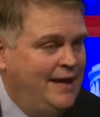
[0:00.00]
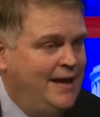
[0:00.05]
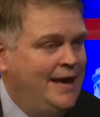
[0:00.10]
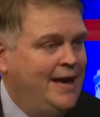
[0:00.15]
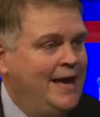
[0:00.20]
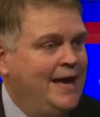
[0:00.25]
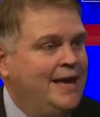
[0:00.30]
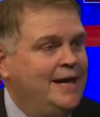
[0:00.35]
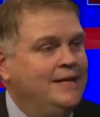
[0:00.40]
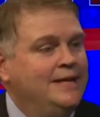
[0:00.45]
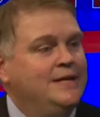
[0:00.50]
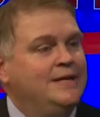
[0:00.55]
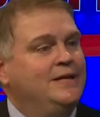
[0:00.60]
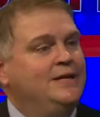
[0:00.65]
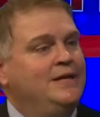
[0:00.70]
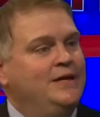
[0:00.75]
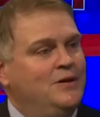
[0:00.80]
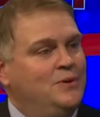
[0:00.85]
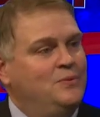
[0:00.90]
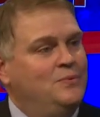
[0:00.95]
And,
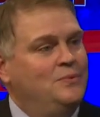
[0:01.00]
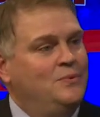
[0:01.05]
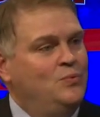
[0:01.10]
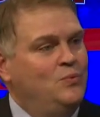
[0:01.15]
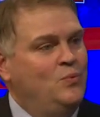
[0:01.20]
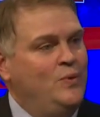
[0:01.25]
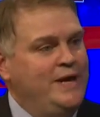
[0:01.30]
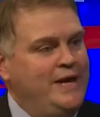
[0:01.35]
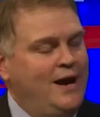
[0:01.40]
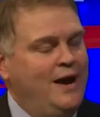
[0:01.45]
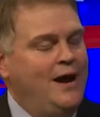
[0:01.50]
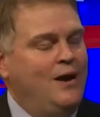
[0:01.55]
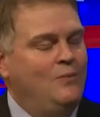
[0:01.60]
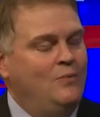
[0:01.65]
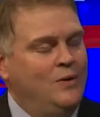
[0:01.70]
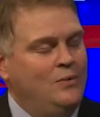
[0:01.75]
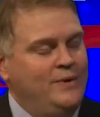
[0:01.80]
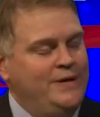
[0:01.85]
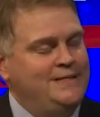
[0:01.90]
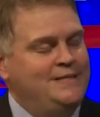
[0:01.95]
when
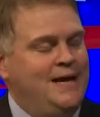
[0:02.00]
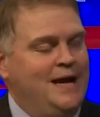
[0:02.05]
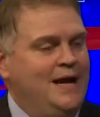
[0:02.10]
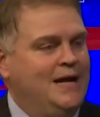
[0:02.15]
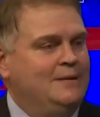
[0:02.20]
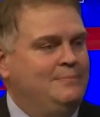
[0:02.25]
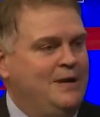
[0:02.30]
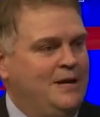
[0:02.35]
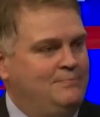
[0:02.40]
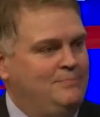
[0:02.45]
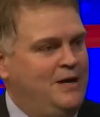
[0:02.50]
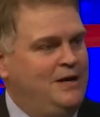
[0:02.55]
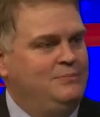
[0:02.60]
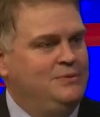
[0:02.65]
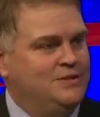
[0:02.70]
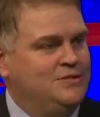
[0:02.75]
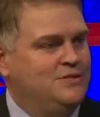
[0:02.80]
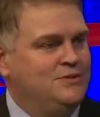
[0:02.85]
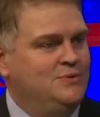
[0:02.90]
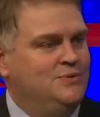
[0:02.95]
we talk about
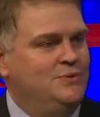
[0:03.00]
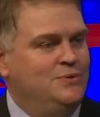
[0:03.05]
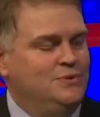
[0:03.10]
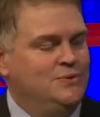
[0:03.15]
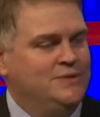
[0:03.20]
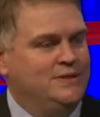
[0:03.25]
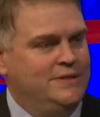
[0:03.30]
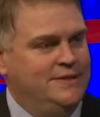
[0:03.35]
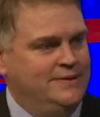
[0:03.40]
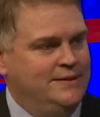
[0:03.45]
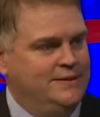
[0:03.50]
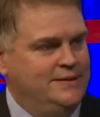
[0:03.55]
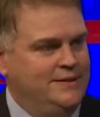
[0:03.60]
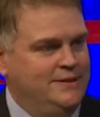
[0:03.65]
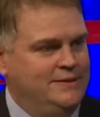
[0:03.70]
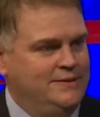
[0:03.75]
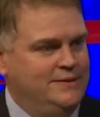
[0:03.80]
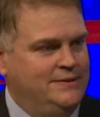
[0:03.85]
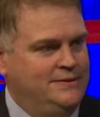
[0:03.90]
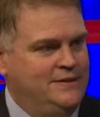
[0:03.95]
public schools in
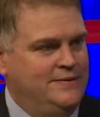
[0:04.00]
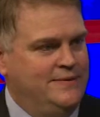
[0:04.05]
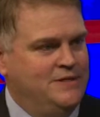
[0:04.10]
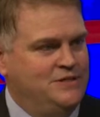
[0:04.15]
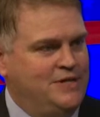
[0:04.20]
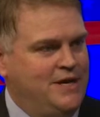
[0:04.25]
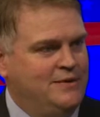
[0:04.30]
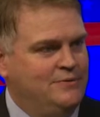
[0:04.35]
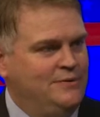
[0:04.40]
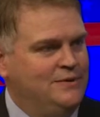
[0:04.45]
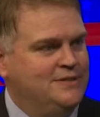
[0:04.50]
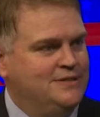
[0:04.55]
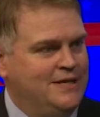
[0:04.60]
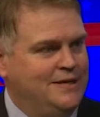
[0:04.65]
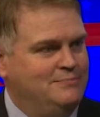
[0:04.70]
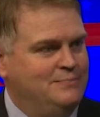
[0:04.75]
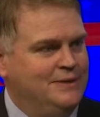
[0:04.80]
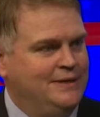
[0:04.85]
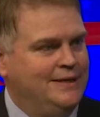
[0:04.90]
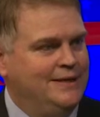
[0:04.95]
the General
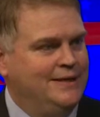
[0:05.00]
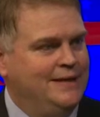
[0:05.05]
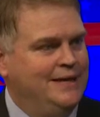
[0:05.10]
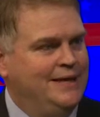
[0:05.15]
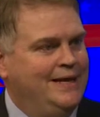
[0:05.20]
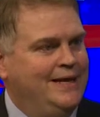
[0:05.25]
Assembly,